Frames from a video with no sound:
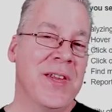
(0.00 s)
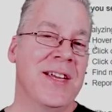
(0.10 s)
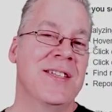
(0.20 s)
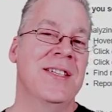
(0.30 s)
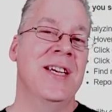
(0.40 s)

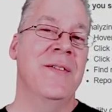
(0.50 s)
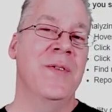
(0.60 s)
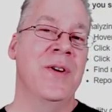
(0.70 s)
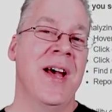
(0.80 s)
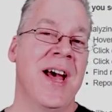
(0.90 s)
and see
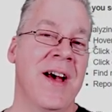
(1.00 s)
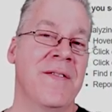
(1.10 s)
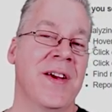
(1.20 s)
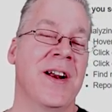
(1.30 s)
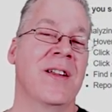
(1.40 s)
if you
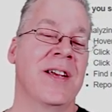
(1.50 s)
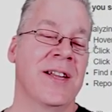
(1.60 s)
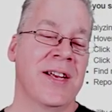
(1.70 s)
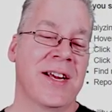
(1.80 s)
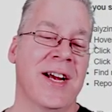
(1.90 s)
have an
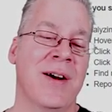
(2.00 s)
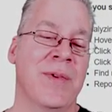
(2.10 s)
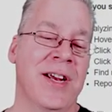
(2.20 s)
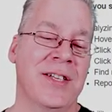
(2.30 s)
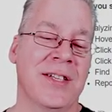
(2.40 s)
allelic
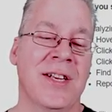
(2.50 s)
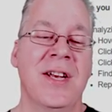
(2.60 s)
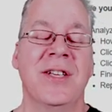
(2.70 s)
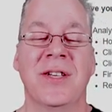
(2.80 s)
combination.